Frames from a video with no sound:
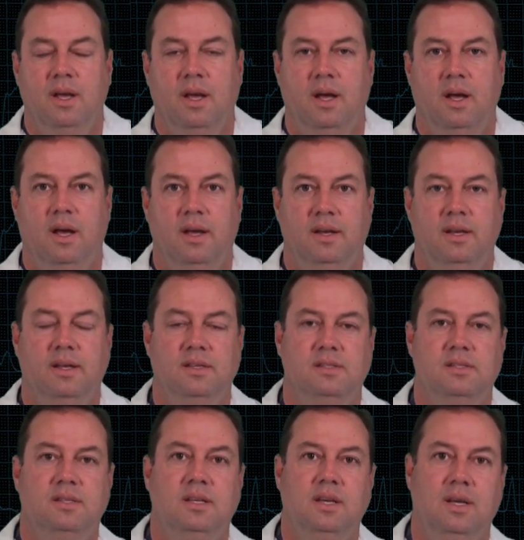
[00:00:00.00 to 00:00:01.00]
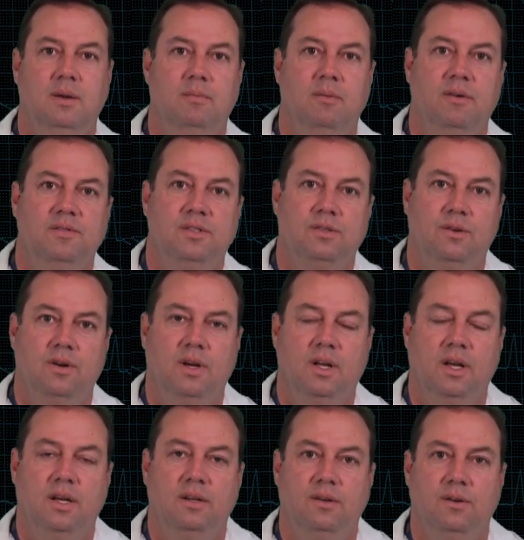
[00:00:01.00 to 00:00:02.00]
uh, and his team of
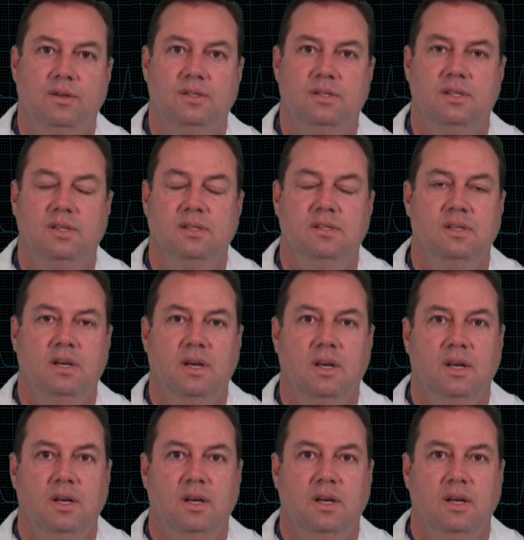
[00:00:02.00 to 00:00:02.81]
CERNA nurses